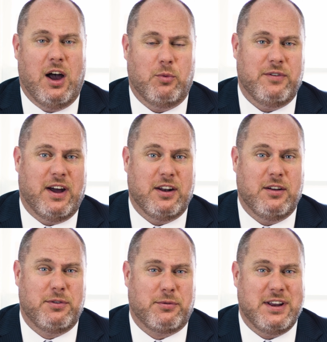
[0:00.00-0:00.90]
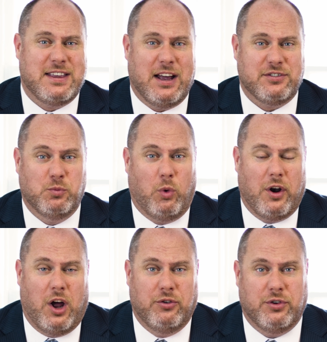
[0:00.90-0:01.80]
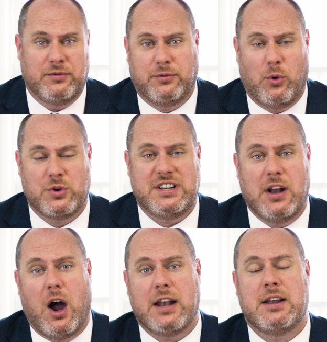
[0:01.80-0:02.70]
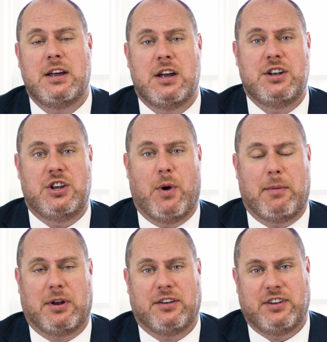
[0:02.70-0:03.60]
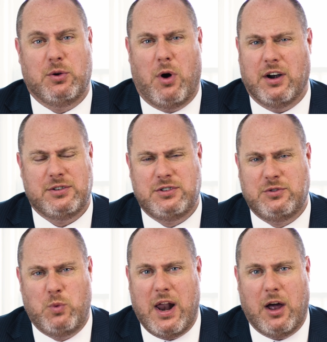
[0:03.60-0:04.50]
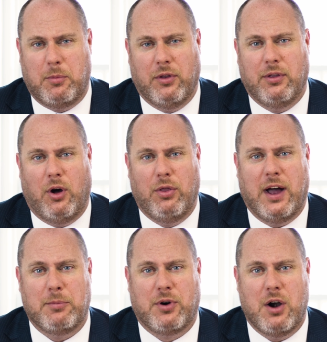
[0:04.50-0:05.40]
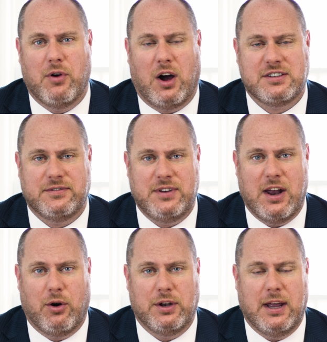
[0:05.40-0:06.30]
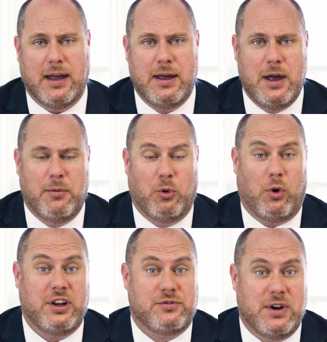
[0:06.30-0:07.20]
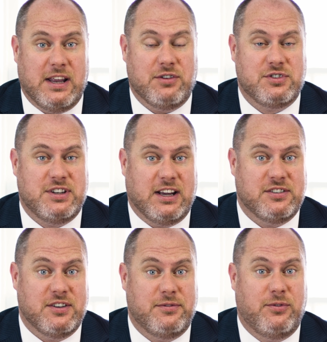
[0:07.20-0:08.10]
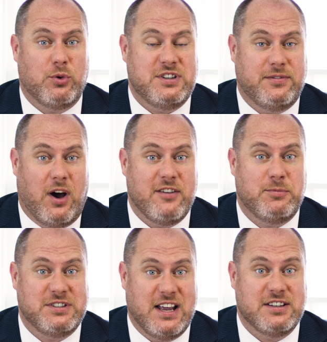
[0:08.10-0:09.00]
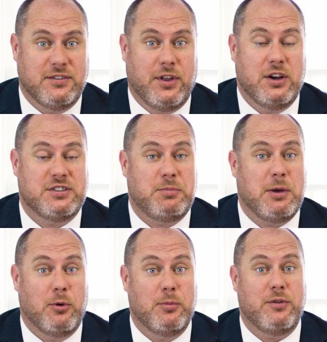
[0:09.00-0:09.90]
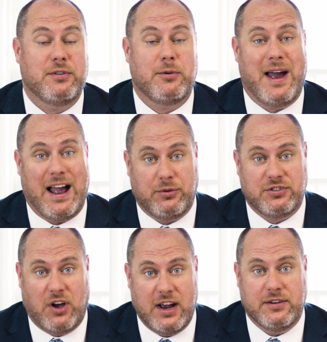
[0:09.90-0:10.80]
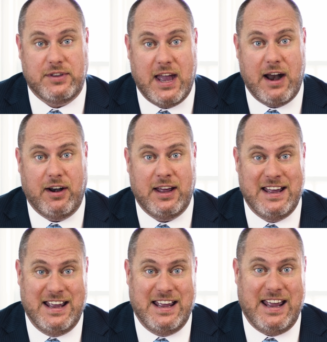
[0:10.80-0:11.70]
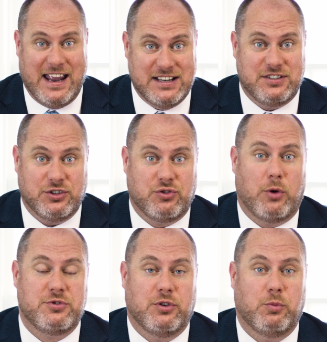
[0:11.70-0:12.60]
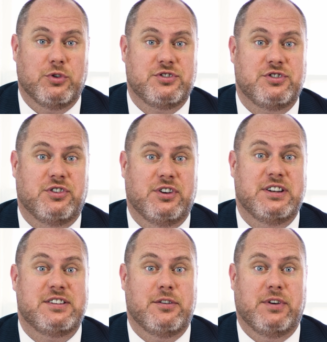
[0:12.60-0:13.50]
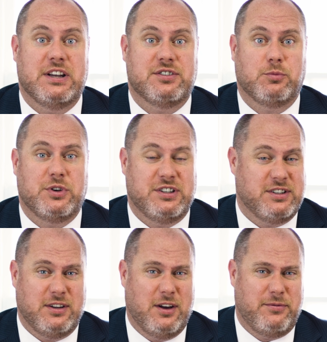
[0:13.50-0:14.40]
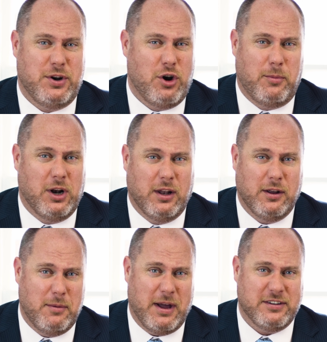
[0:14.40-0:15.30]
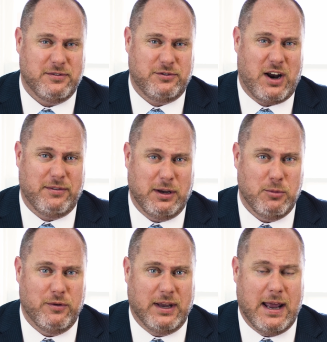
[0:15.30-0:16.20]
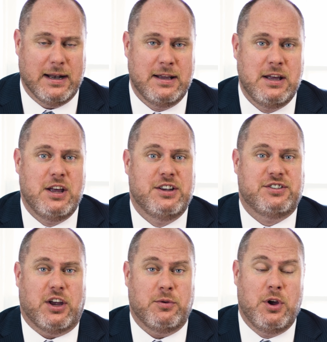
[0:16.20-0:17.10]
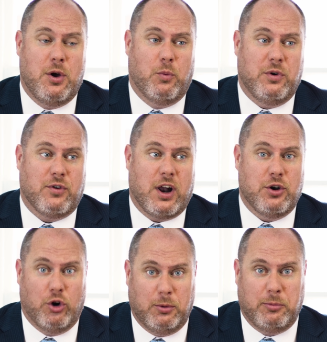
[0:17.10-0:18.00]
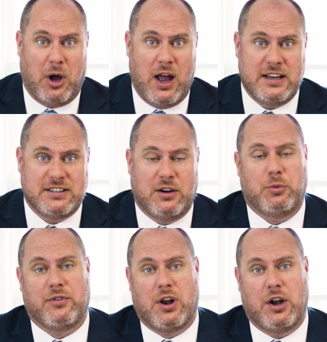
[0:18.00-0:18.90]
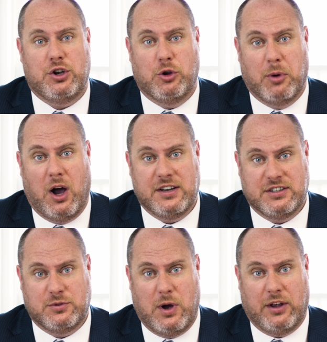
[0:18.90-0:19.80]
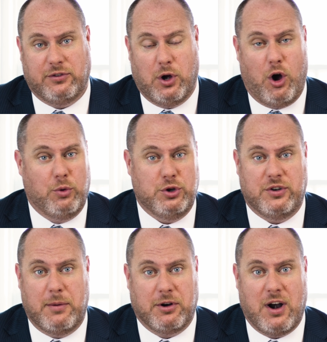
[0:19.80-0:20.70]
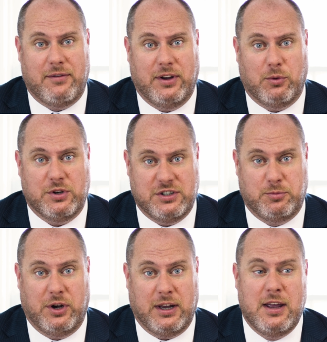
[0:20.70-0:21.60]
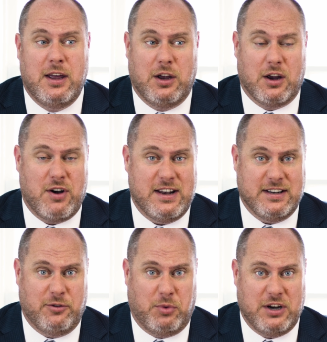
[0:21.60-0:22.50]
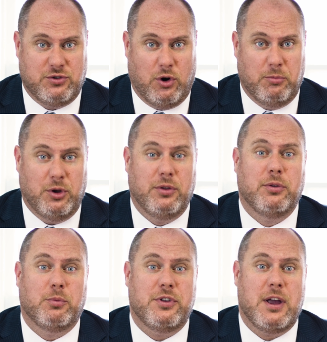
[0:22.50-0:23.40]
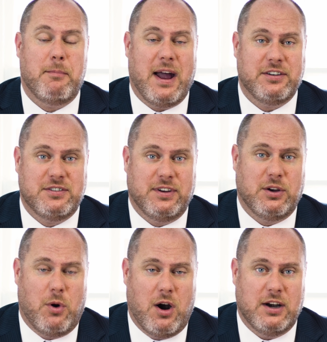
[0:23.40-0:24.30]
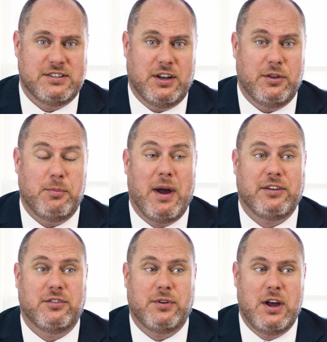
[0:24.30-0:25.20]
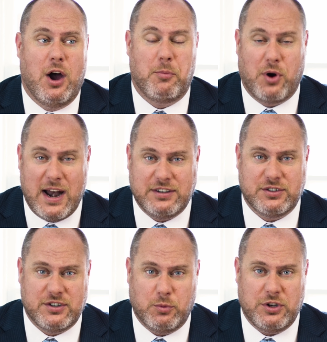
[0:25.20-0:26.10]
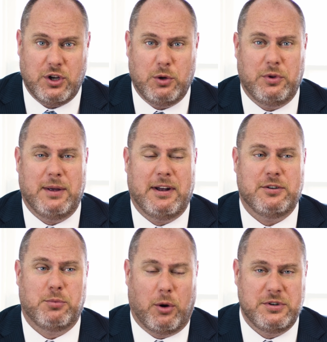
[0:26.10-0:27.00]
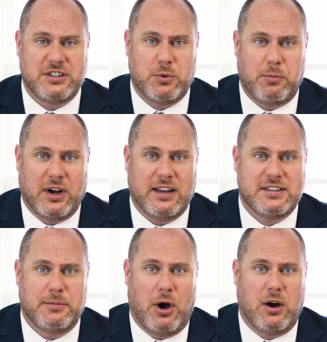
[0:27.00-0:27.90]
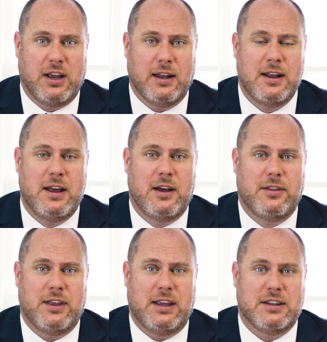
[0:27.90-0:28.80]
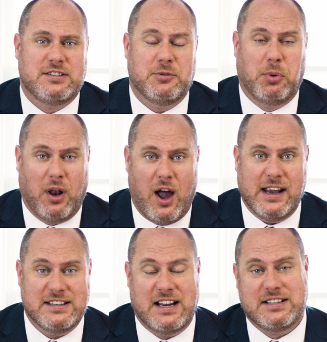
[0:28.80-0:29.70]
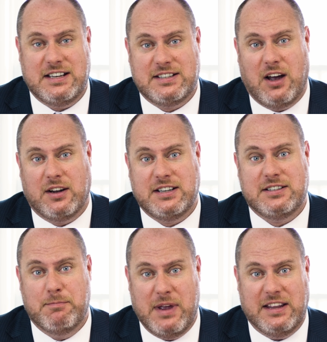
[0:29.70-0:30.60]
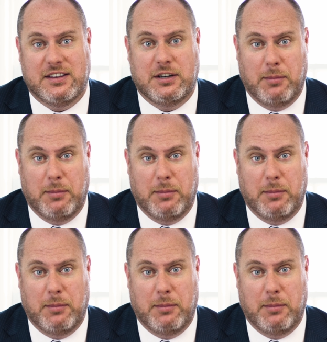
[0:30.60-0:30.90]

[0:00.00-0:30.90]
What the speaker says: we've had 3,149 new applicant inquiries, which is well up on that pro rata of year on year. But what is really interesting is that 45% of those are people moving from outside of the area into Shropshire and Worcestershire and into the region, which is a phenomenal amount of traffic moving in. So we've got our normal buyers and we've got our new buyers as well. So a whole new demographic, which is putting a great deal of pressure on. But with the amount of inquiries and the amount of appraisals that we're doing, with the amount of properties we're bringing to the market, the supply is actually starting to meet the